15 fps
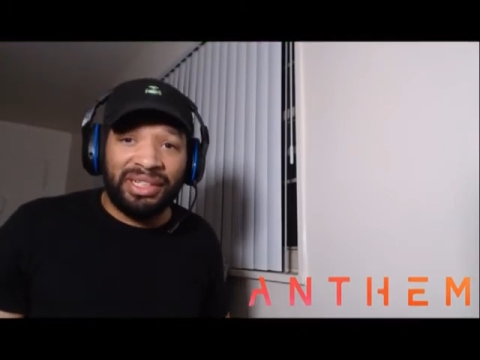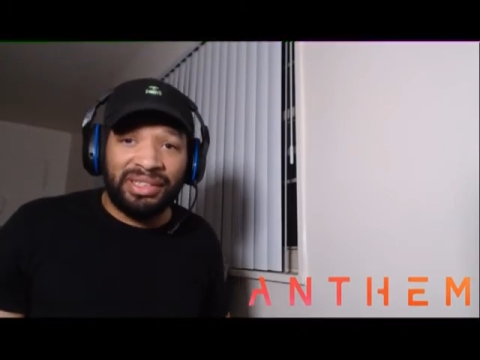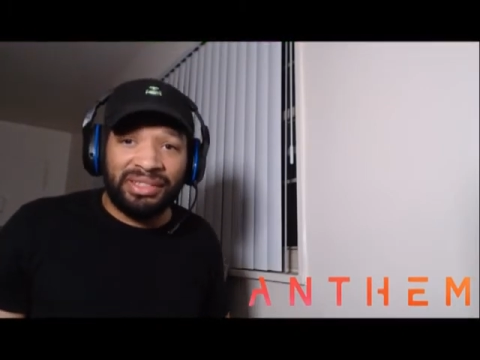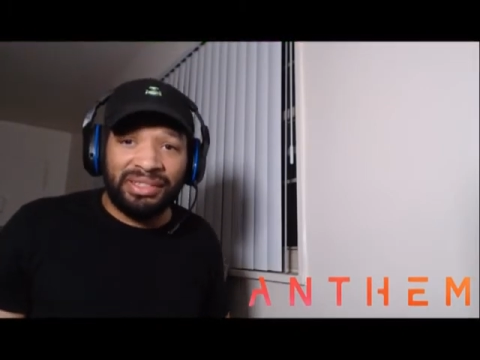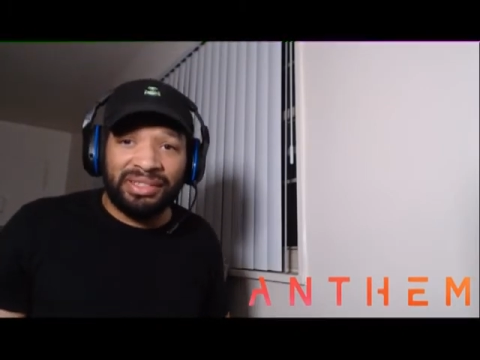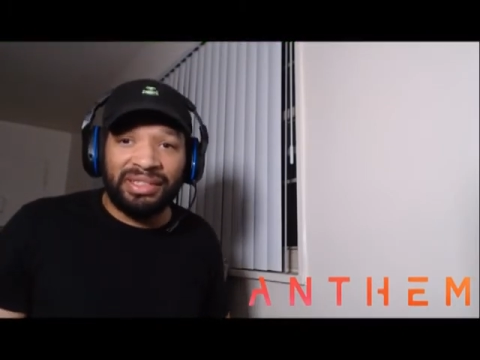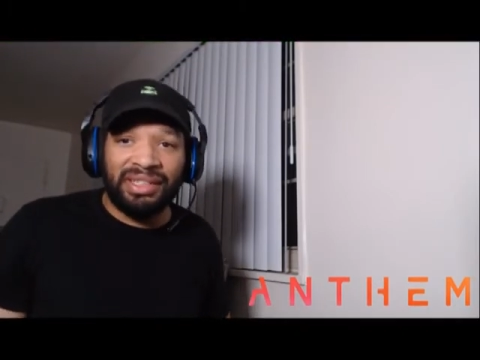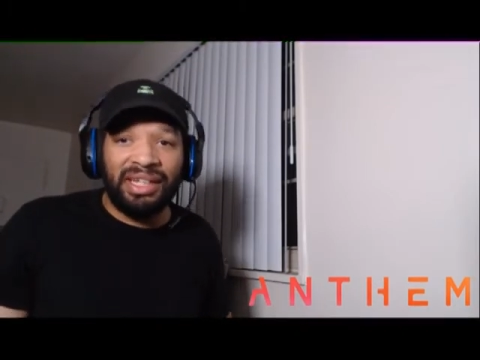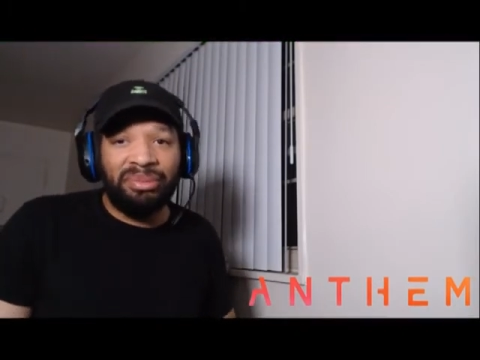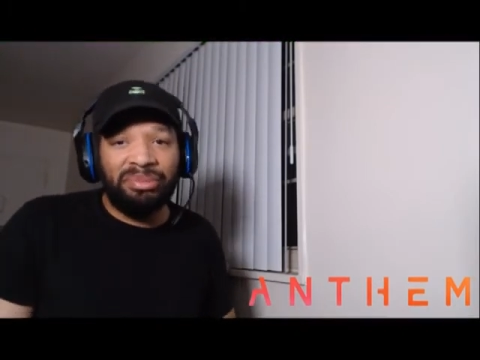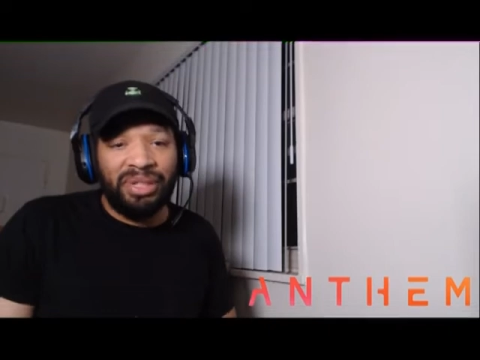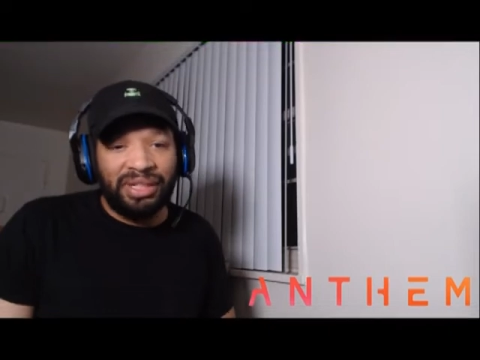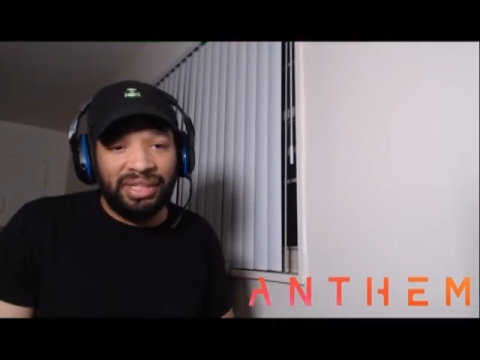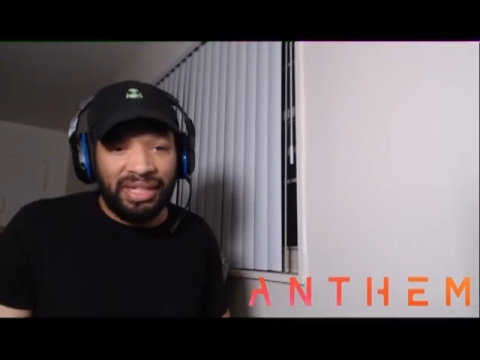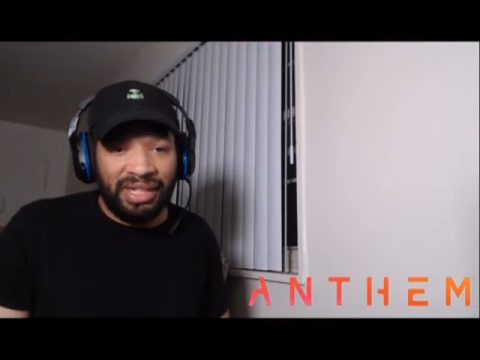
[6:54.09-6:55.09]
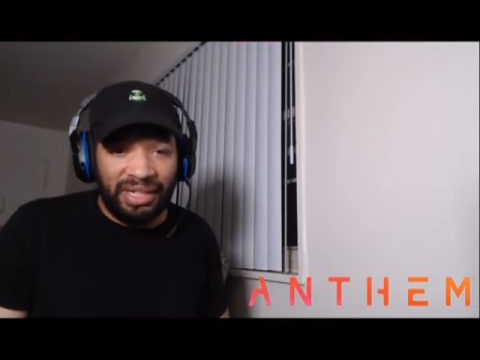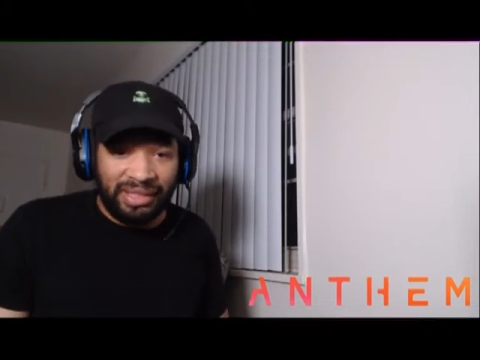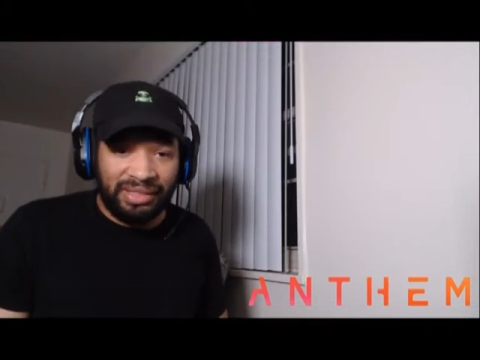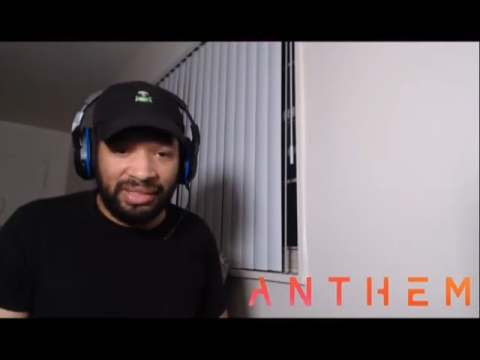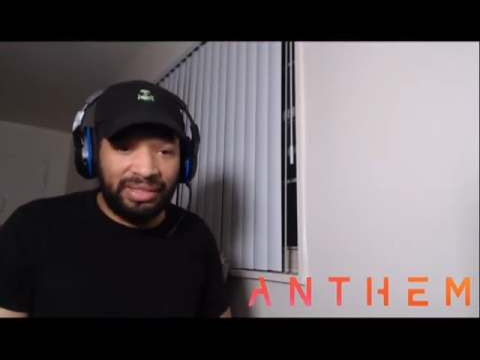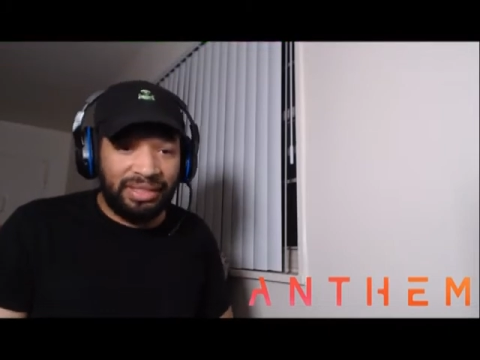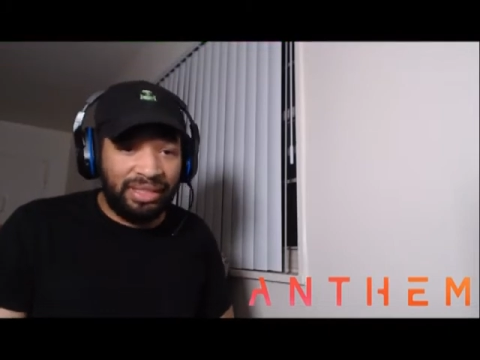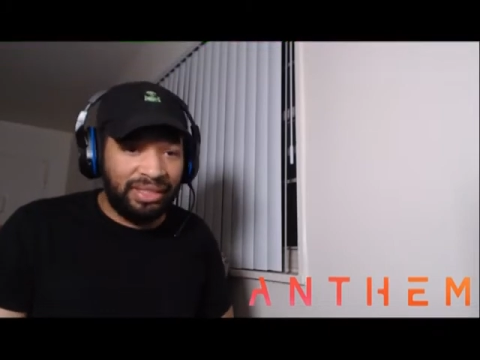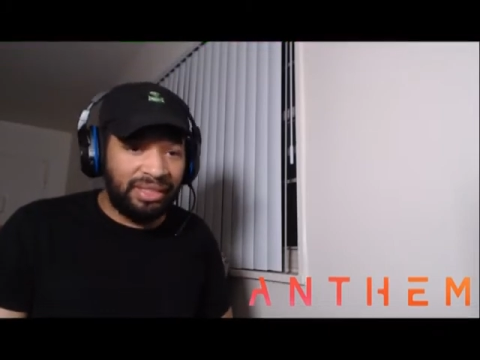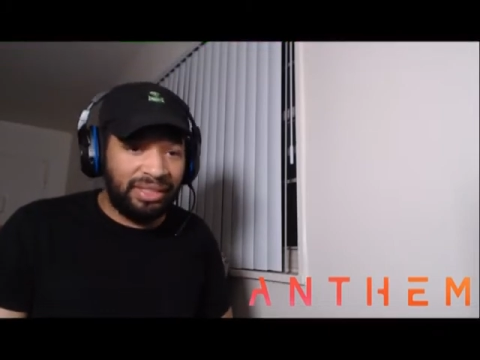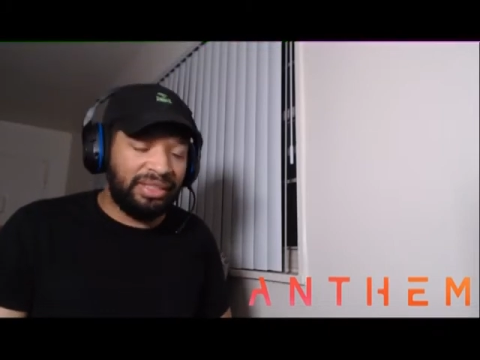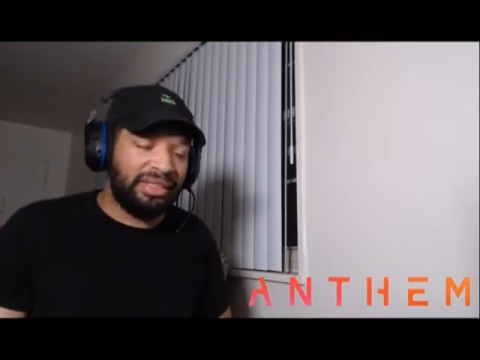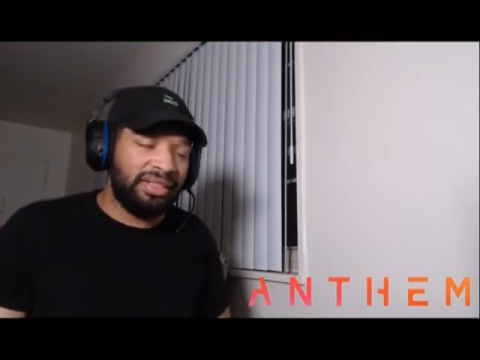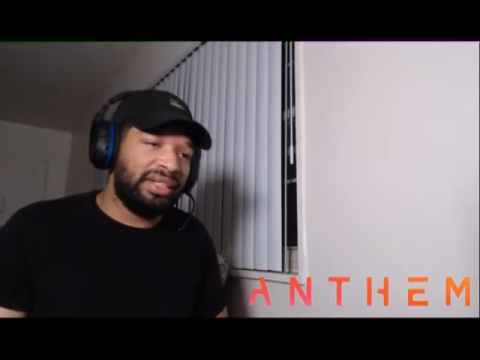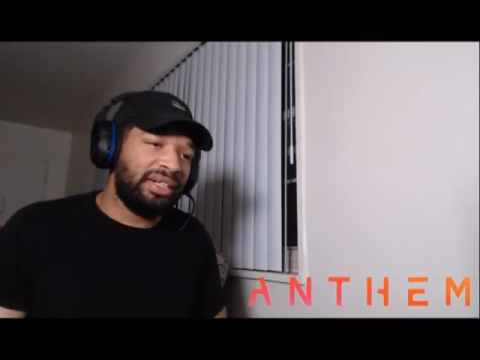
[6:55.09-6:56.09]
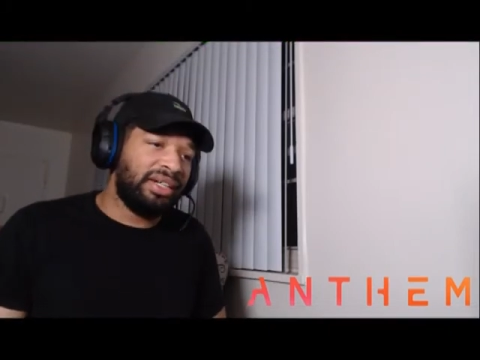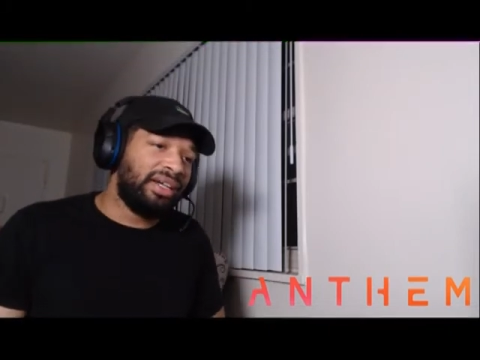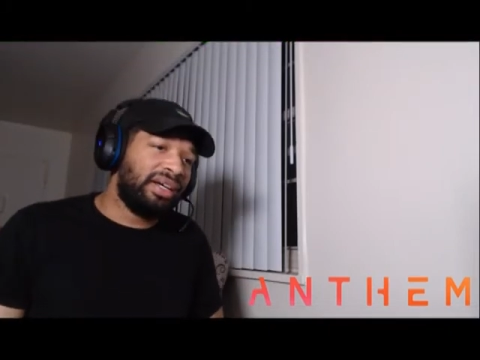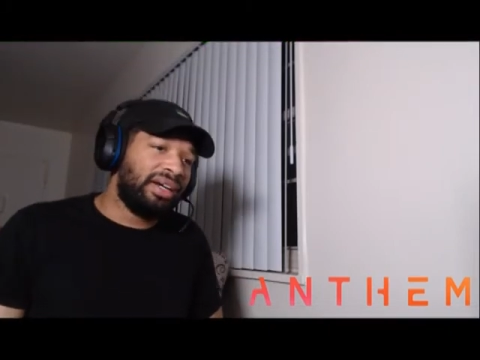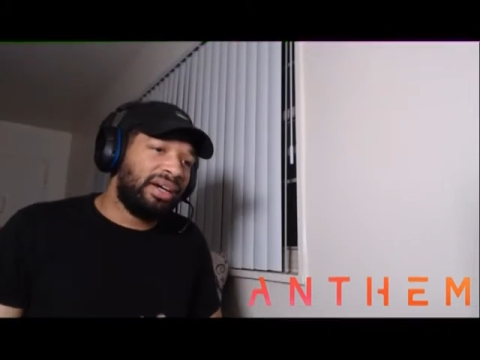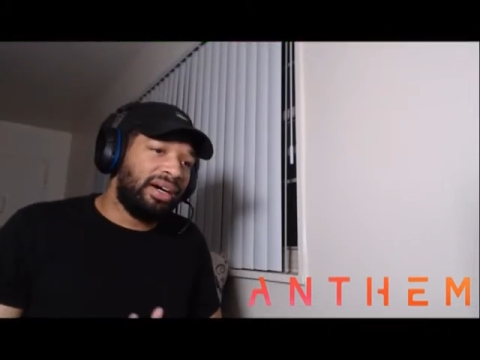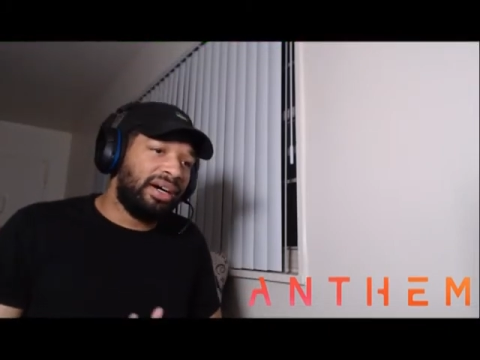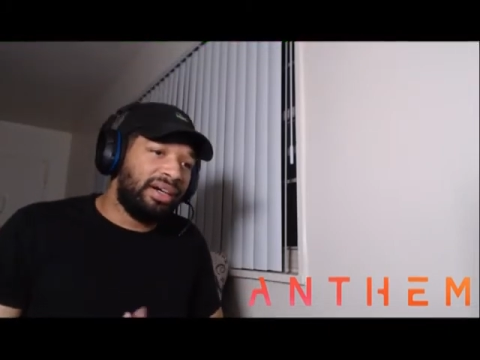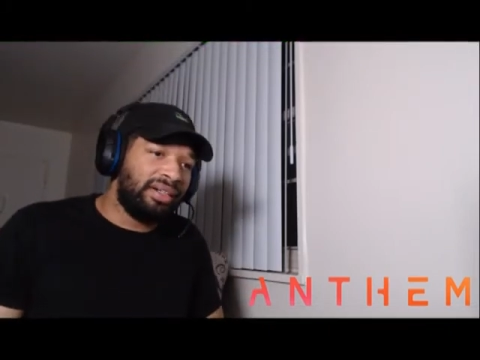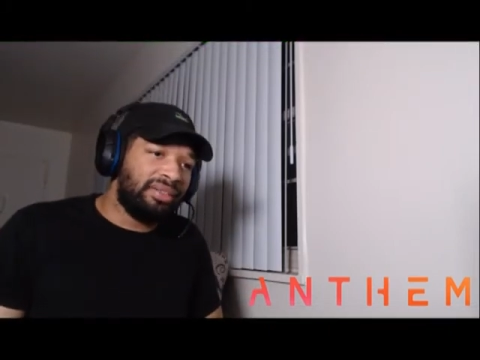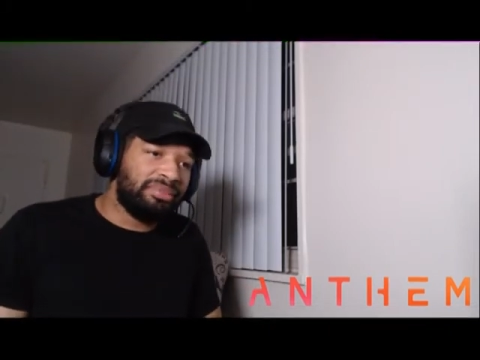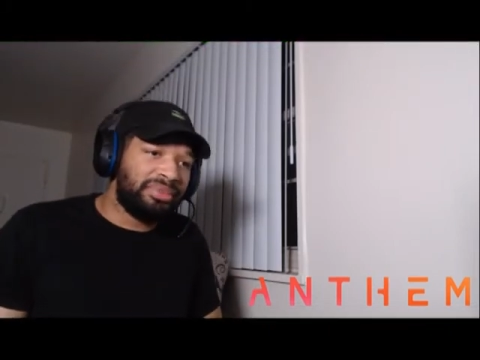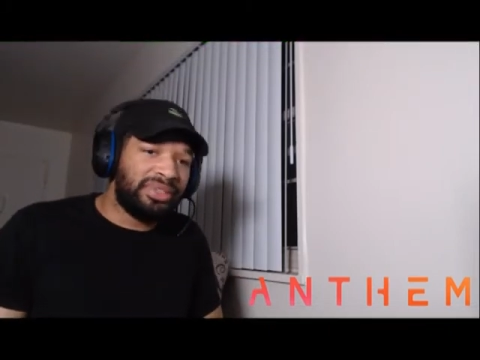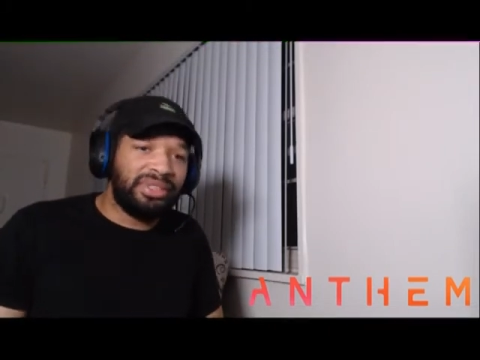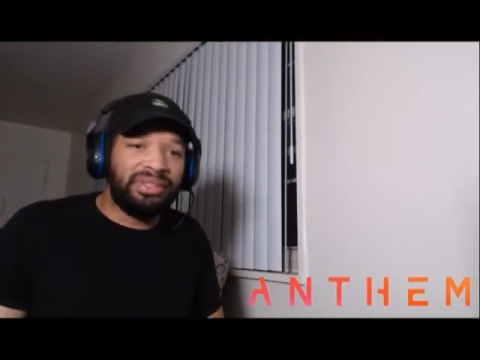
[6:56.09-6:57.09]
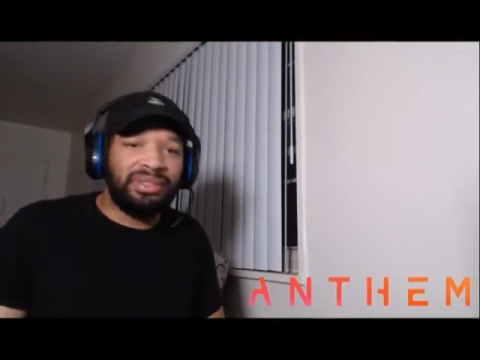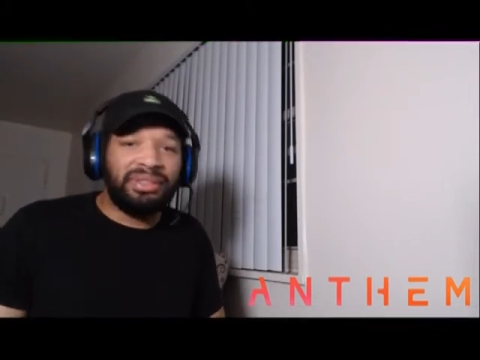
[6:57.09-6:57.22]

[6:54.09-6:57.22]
They made that clear. So